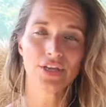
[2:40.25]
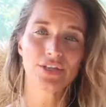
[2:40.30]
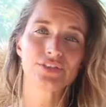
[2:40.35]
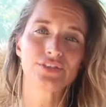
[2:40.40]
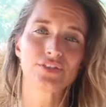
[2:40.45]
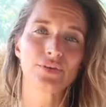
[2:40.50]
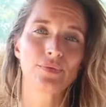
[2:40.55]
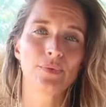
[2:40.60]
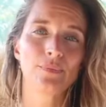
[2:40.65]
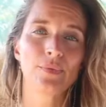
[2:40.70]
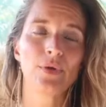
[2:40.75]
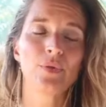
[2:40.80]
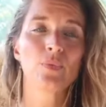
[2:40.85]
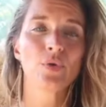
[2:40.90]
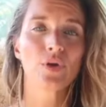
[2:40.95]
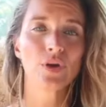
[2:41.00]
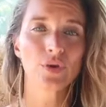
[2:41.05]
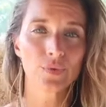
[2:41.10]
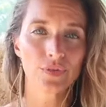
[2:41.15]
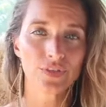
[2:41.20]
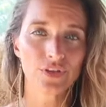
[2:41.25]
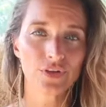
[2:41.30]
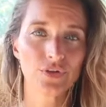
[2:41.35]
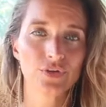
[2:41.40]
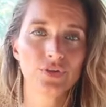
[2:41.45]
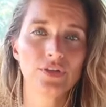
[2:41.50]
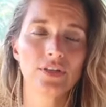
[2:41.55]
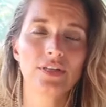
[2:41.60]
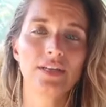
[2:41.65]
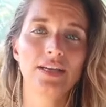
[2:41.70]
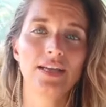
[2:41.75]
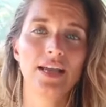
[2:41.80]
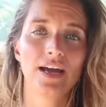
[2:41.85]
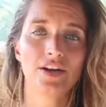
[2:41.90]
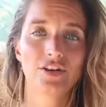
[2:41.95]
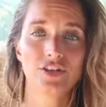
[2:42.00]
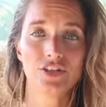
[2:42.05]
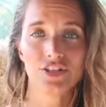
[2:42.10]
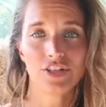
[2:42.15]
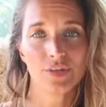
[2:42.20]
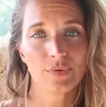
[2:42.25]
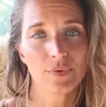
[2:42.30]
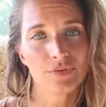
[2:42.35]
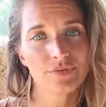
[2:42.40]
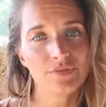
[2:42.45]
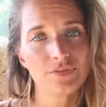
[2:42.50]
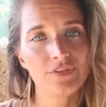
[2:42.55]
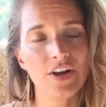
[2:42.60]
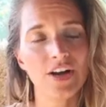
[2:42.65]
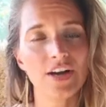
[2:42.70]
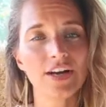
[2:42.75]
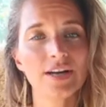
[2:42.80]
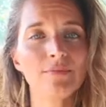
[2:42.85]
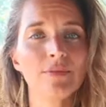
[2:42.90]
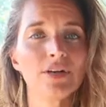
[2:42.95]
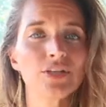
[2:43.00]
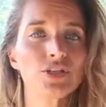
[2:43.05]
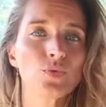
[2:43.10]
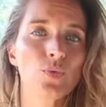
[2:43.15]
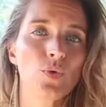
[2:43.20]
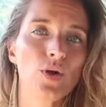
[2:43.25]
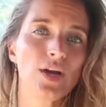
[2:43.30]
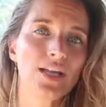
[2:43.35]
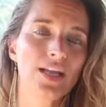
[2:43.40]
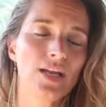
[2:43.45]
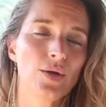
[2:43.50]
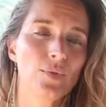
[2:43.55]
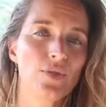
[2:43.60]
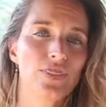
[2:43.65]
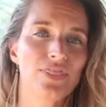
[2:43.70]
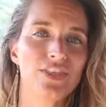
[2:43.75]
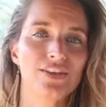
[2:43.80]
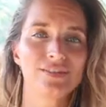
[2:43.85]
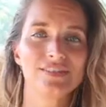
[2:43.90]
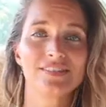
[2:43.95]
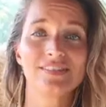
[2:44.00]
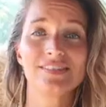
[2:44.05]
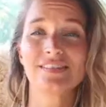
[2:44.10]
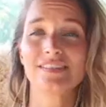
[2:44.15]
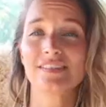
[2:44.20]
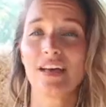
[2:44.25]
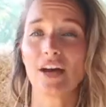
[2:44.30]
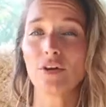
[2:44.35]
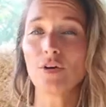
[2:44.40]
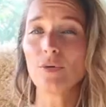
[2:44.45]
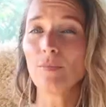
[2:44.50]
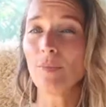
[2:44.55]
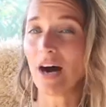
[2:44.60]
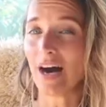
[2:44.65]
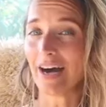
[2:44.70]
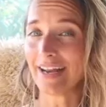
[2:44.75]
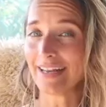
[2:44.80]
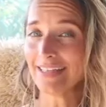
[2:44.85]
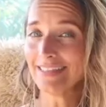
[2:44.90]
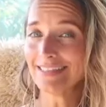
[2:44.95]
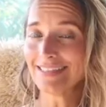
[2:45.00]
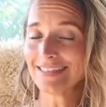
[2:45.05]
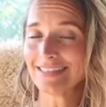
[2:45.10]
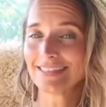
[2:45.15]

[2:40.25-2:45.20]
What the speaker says: So when we work with the Kundalini energy, we're very much working with the subtle body,